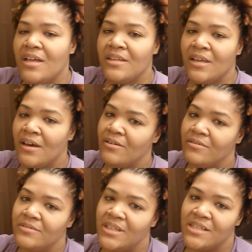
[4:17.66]
No,
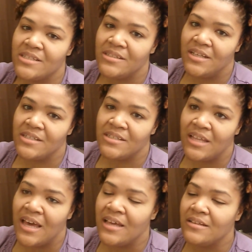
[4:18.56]
that's that's
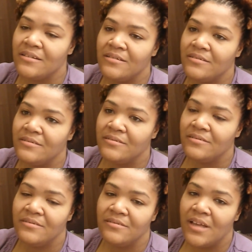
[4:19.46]
not
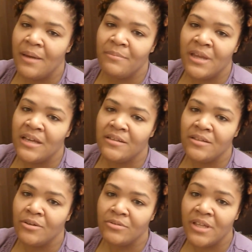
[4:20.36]
I'm not
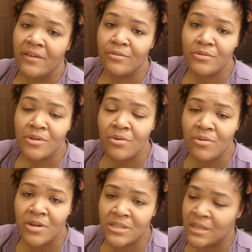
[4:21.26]
no devil's
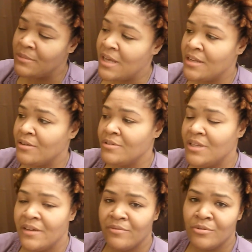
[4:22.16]
horns. I'm not no
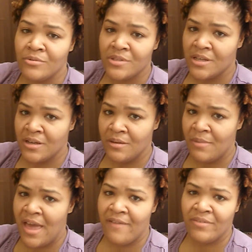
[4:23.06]
devil's um,
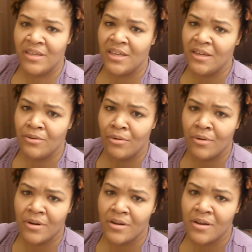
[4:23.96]
advocate,
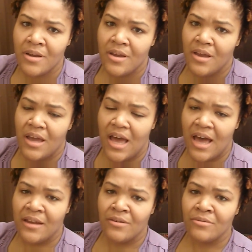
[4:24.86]
or
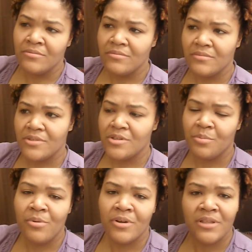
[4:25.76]
I don't
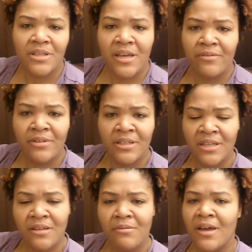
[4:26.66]
support the devil in
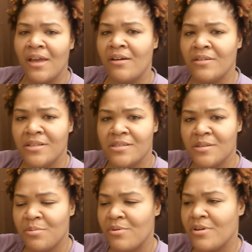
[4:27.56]
any way. Only
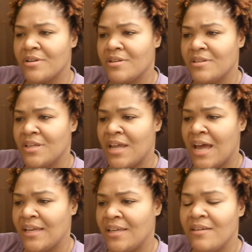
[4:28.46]
support that
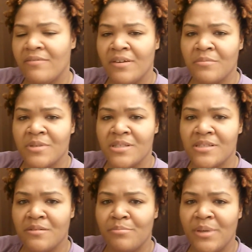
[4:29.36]
I give him is
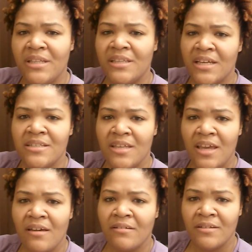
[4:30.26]
to beat that
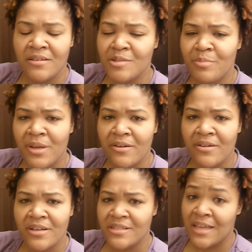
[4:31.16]
tail in the spirit
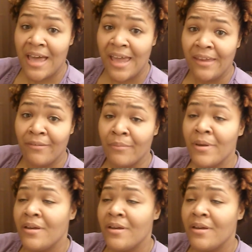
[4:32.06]
because I hate him.